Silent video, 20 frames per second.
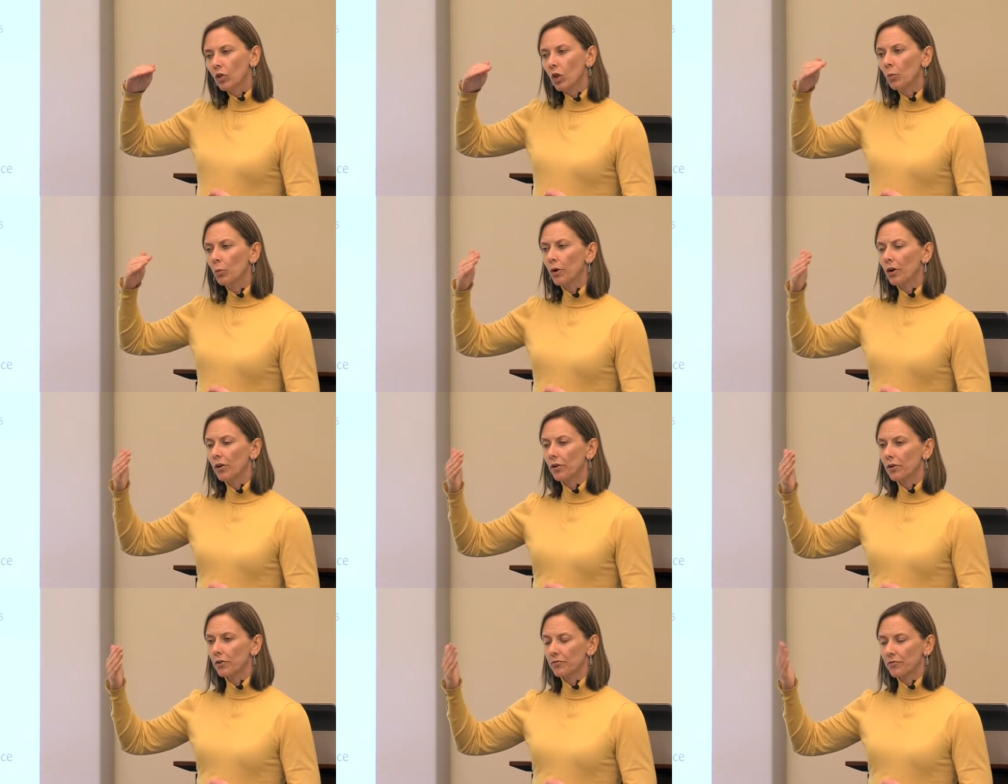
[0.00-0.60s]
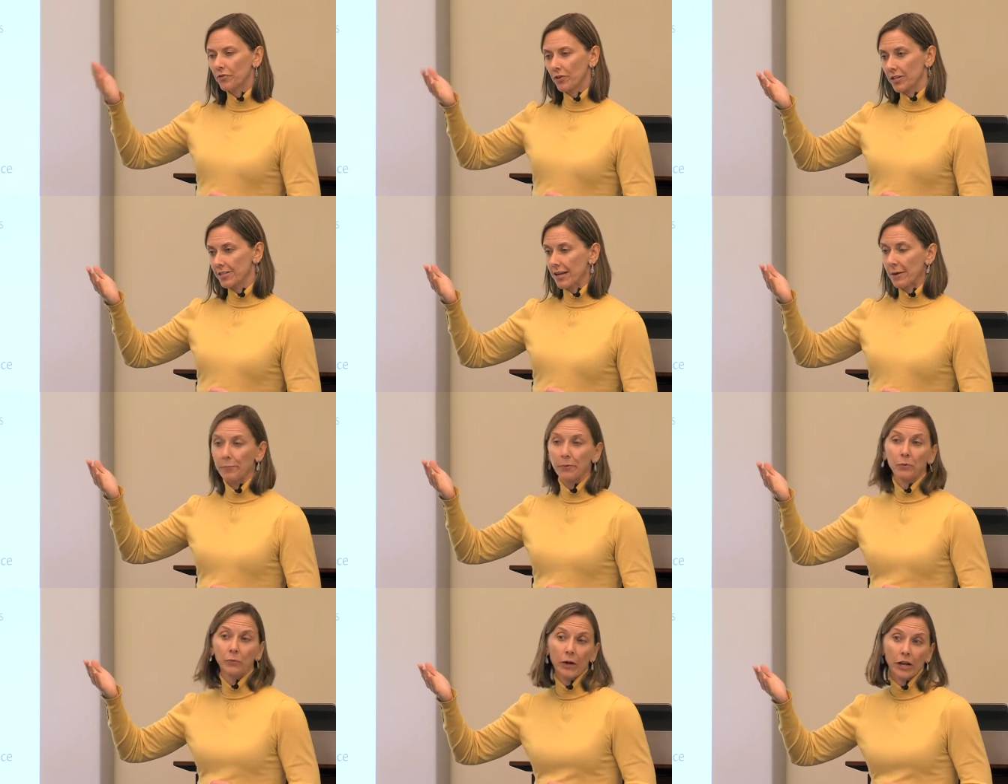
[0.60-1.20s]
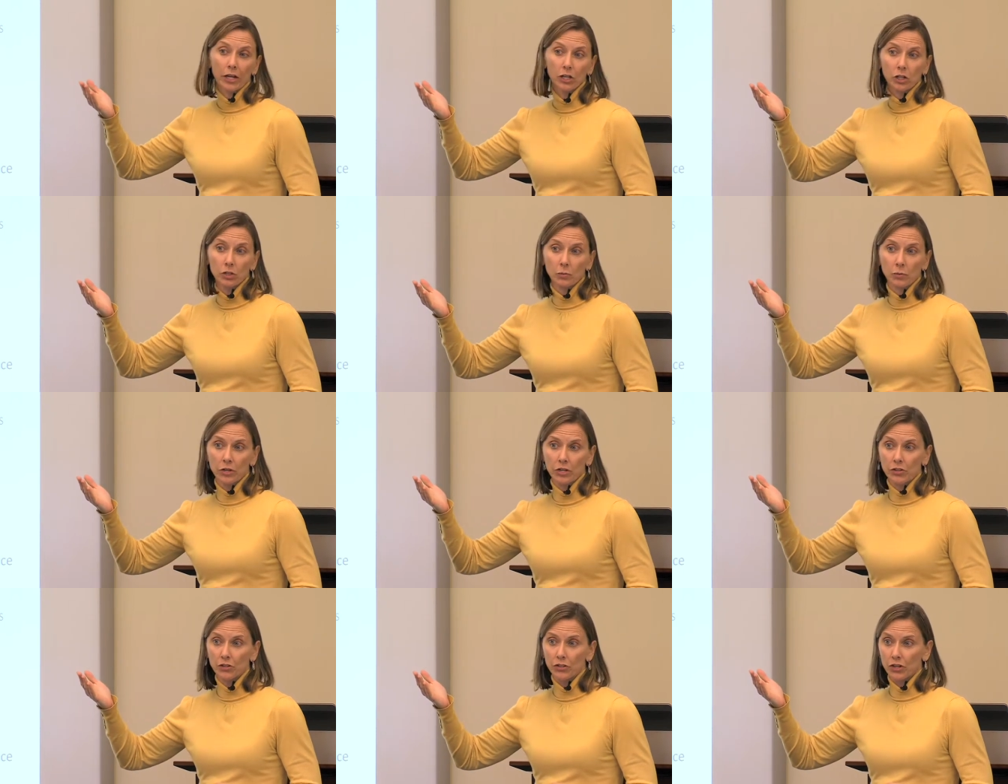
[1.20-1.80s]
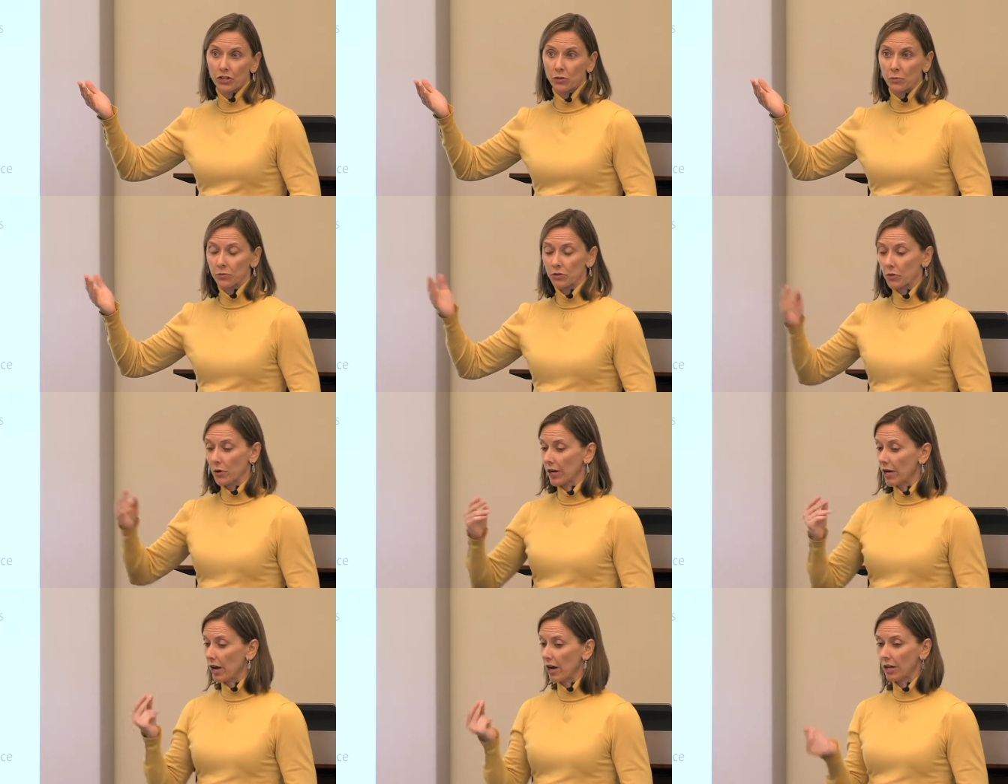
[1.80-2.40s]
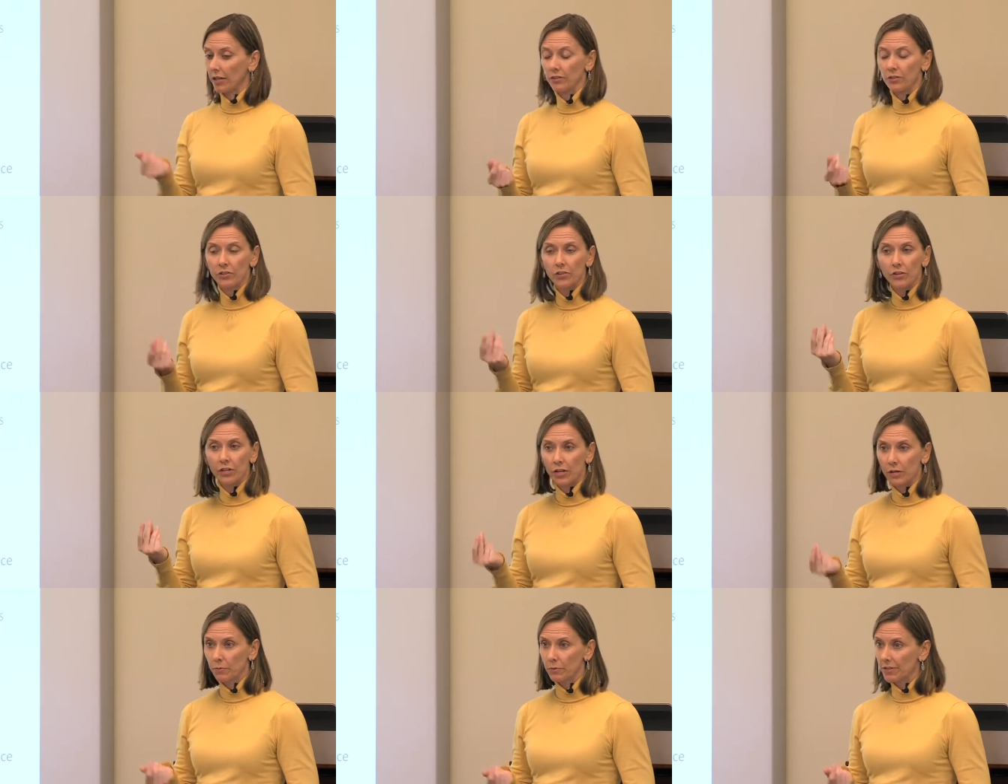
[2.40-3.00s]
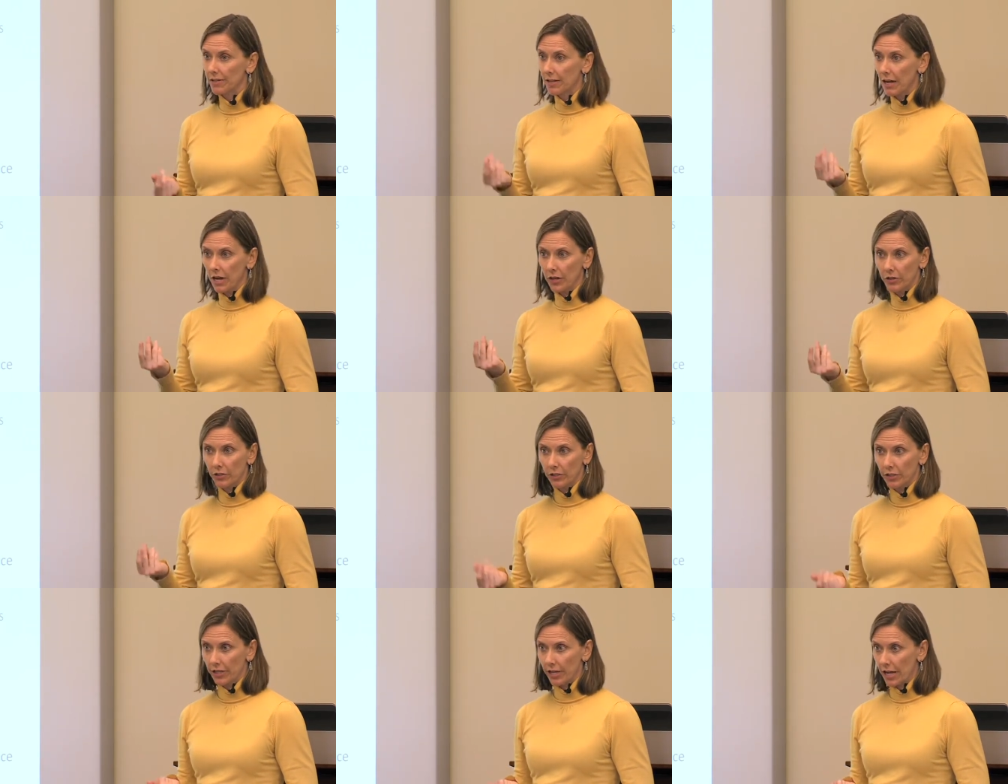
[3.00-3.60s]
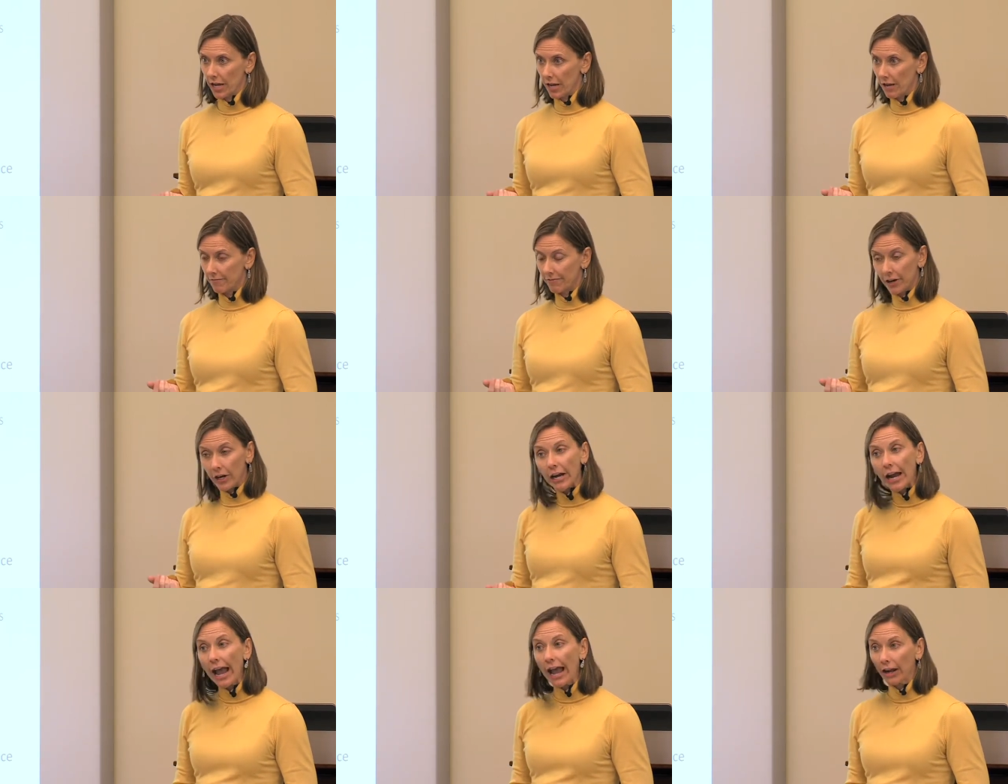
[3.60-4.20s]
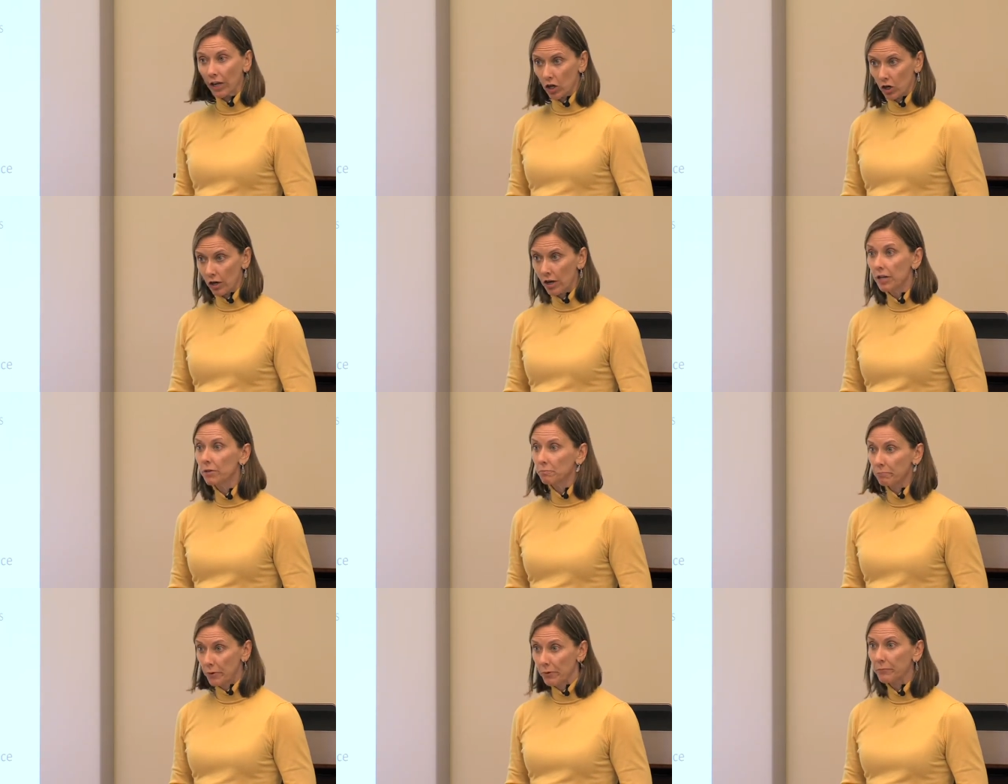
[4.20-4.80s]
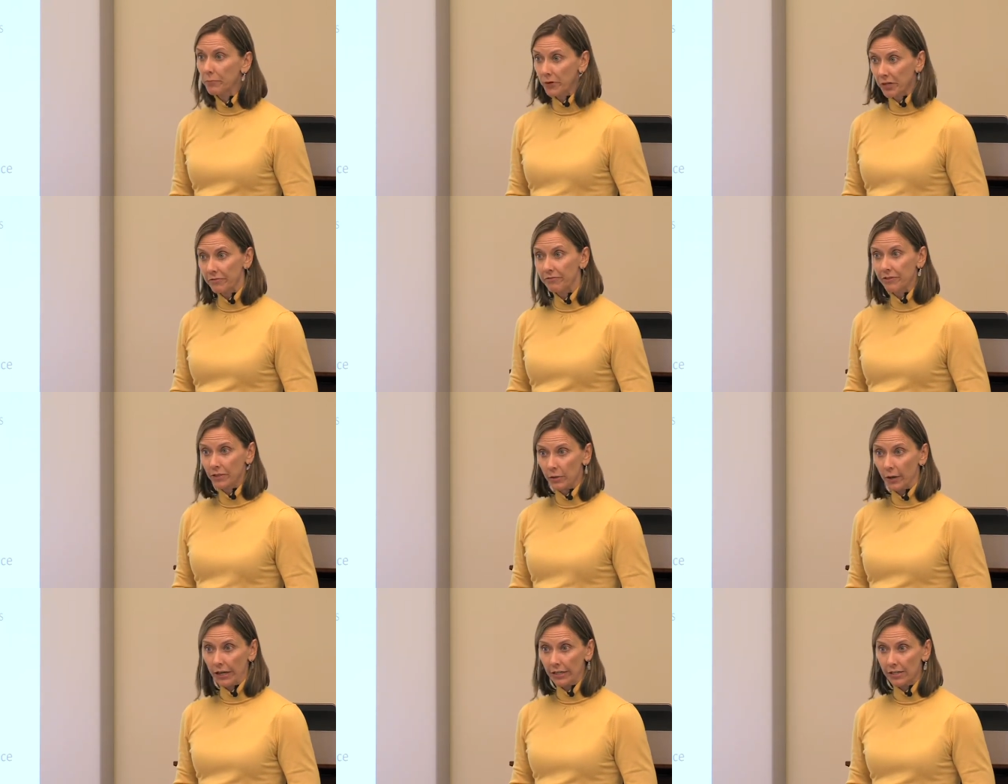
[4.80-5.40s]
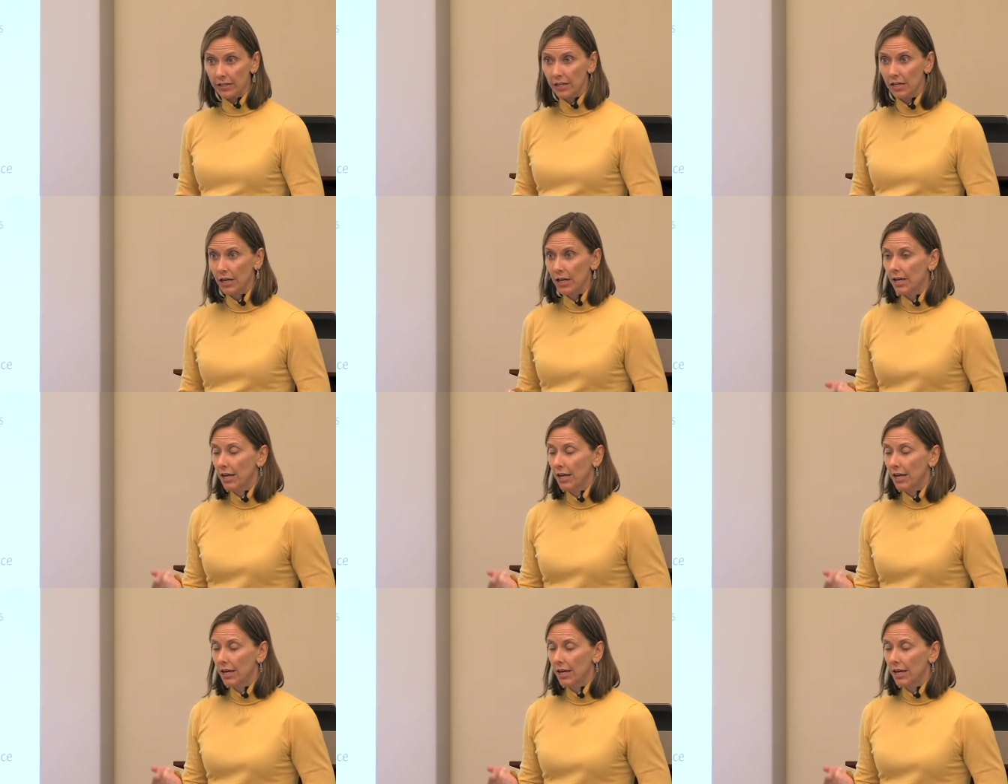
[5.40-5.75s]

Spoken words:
where, for example, regular word instruction was going on, it was not only very accurate, but pretty fluent.